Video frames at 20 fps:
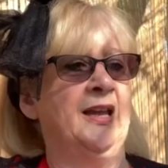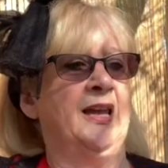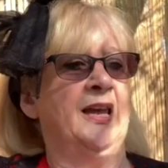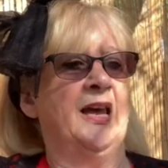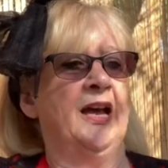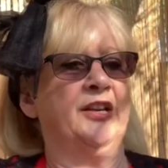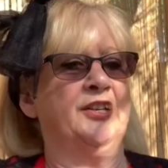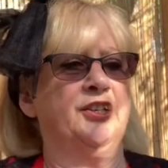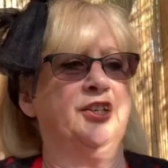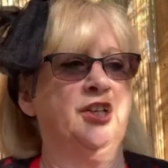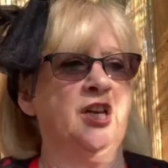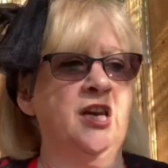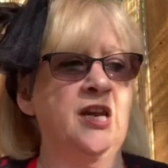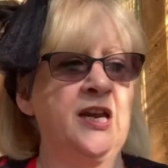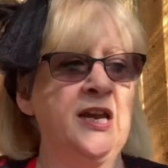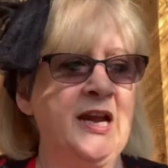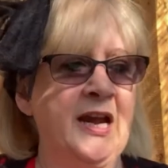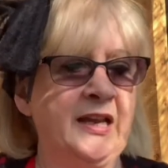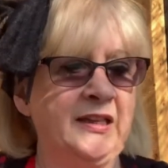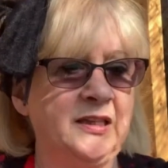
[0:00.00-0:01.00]
and she
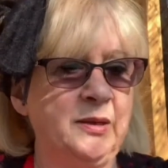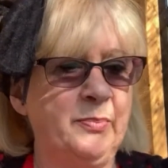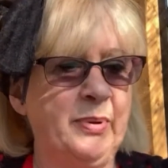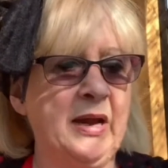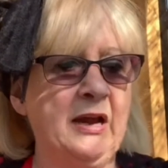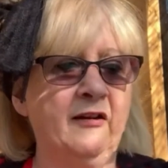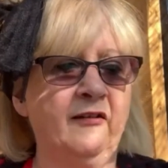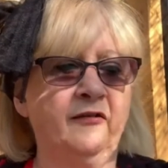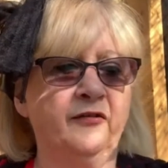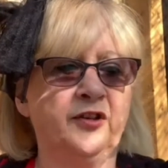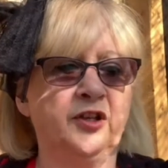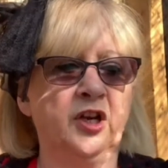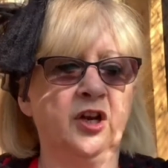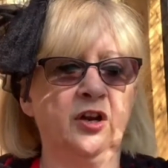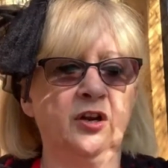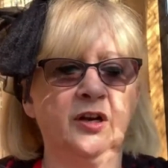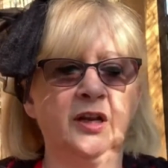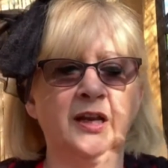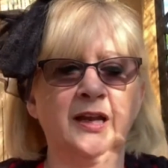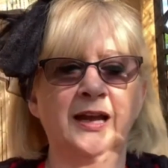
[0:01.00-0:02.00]
had the power of
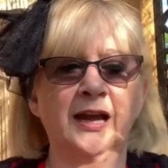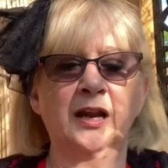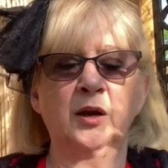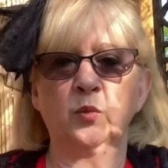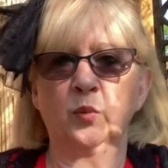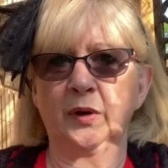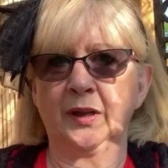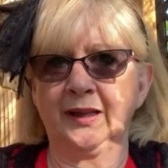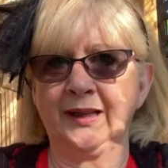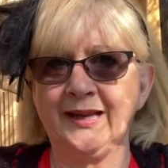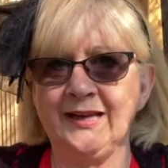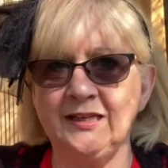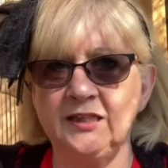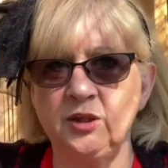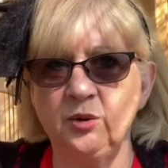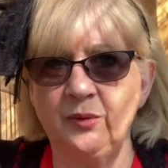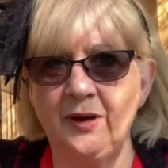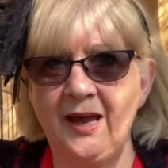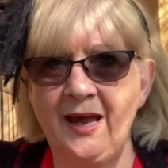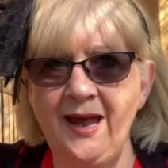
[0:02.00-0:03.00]
turning at will
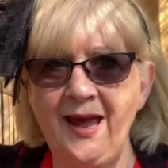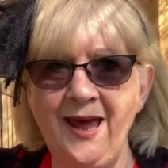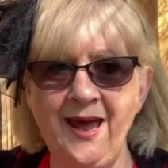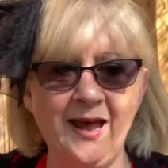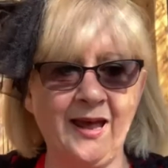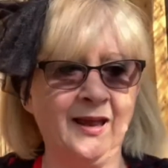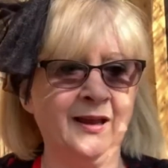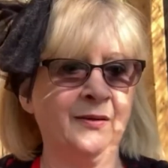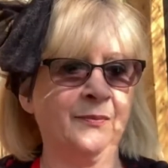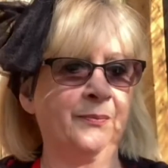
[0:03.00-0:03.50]
into a hare,